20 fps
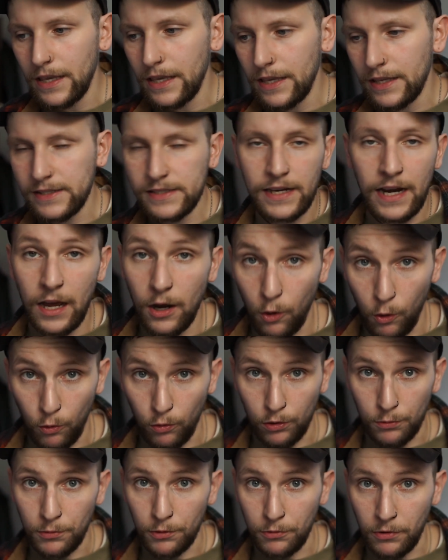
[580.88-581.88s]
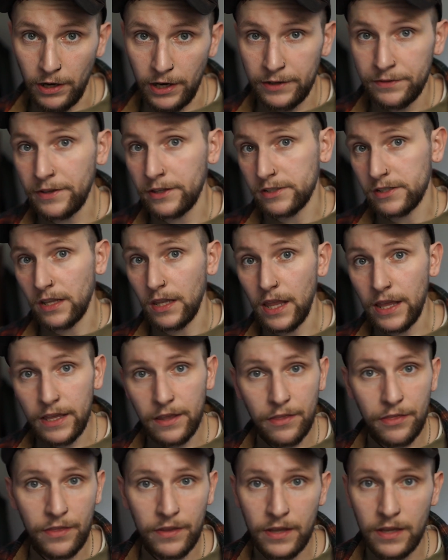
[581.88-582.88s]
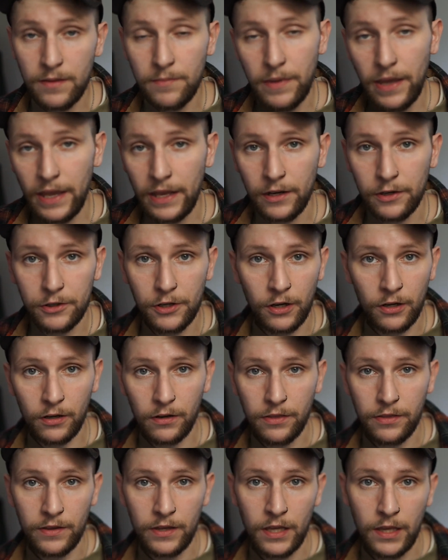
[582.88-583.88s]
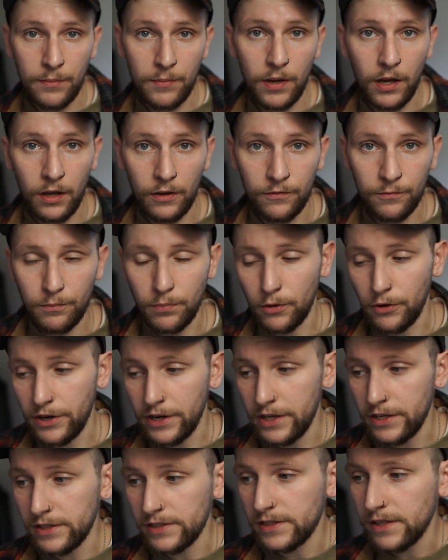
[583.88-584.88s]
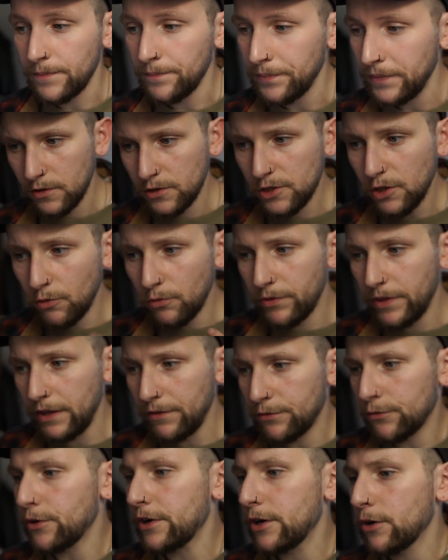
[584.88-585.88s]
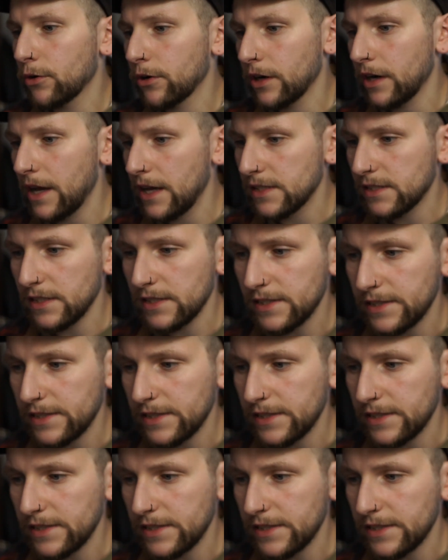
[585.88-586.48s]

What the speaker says: it's not horrible, right? There's a light theme and a dark theme of Breeze. So they've reorganized the